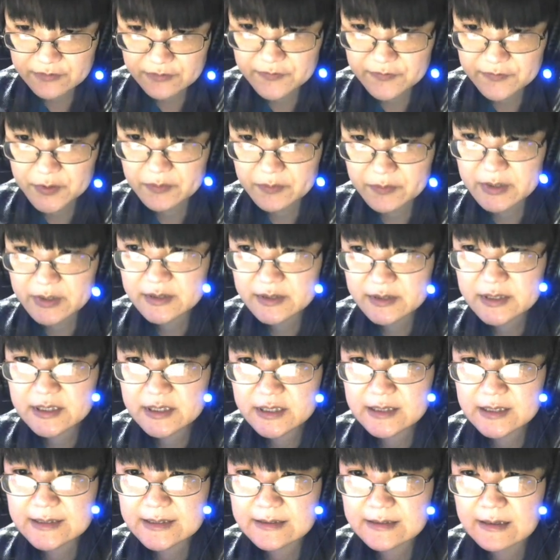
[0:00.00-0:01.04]

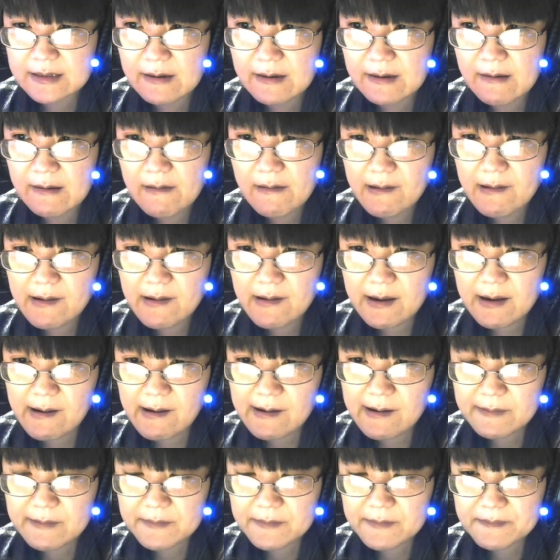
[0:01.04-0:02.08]
it was
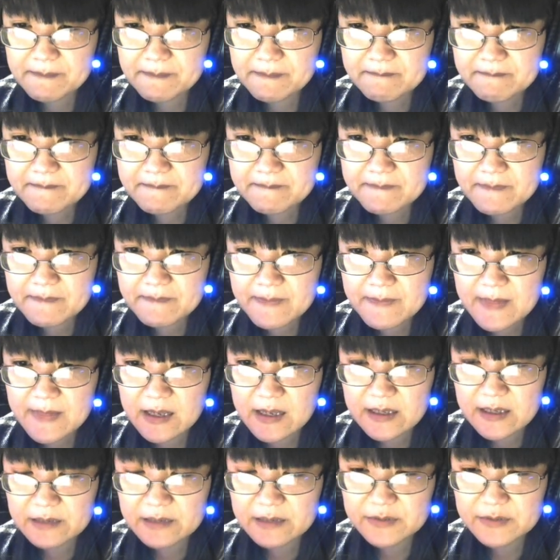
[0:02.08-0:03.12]
made such a big deal
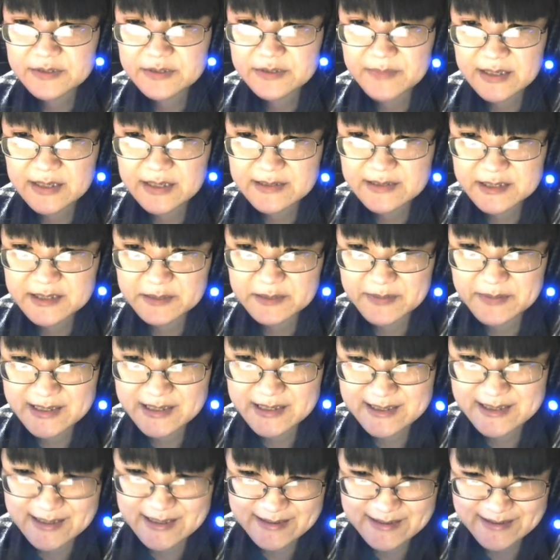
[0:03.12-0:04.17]
in
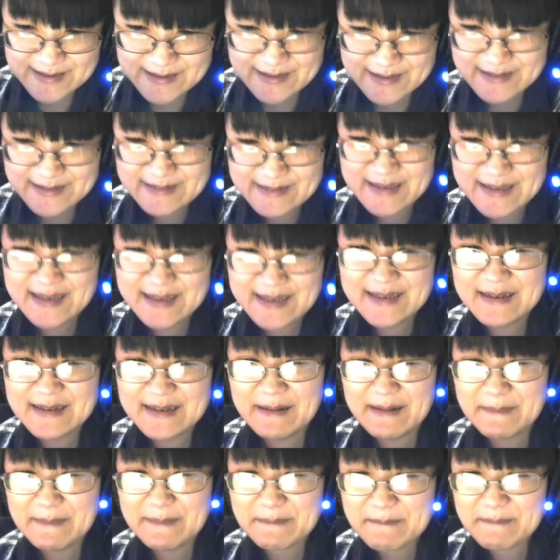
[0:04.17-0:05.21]
Arcane Dice Wars with
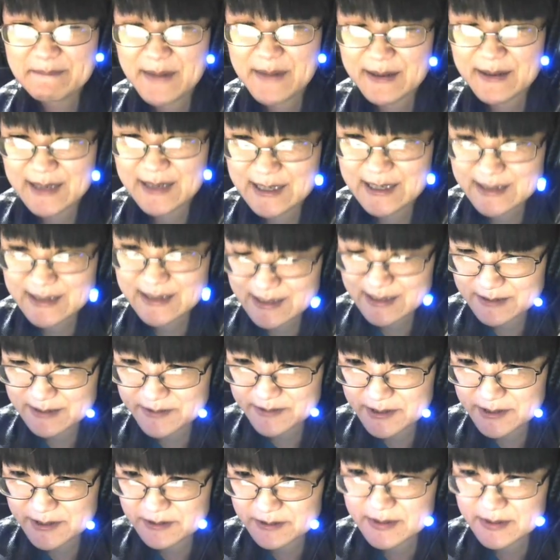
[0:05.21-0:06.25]
like going to the flower
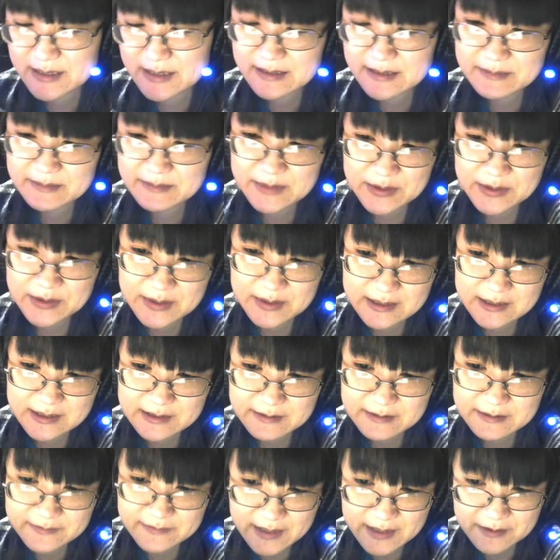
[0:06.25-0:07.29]
fields.
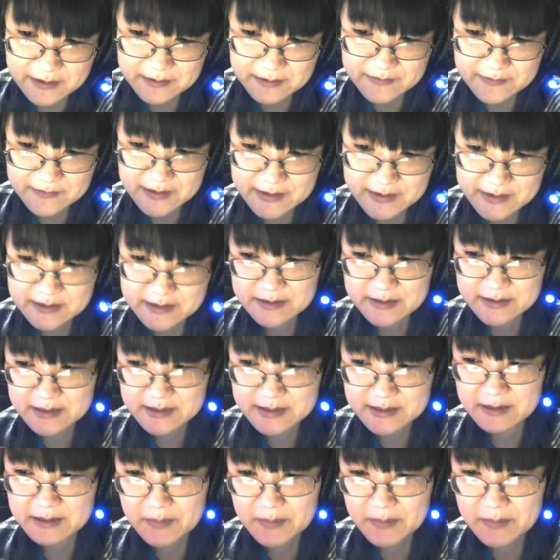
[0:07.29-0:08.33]
So we're going to do something
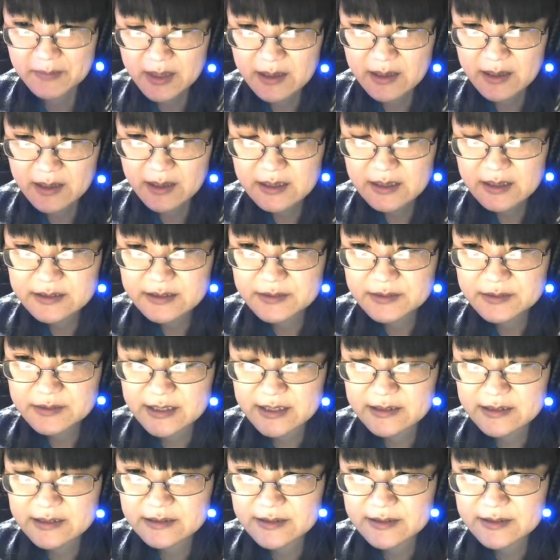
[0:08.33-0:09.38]
like that too
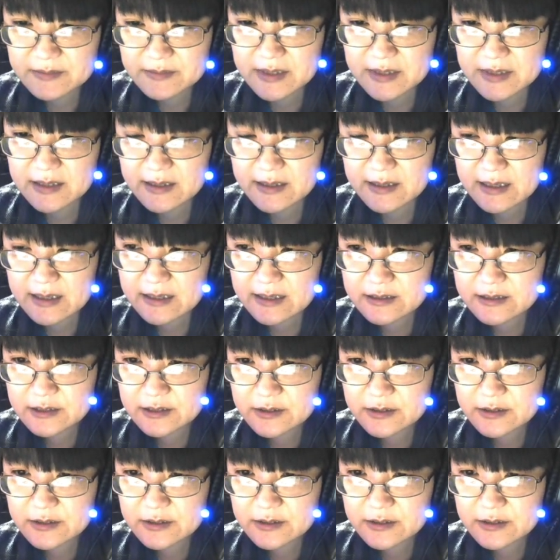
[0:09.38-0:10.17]
in Arcane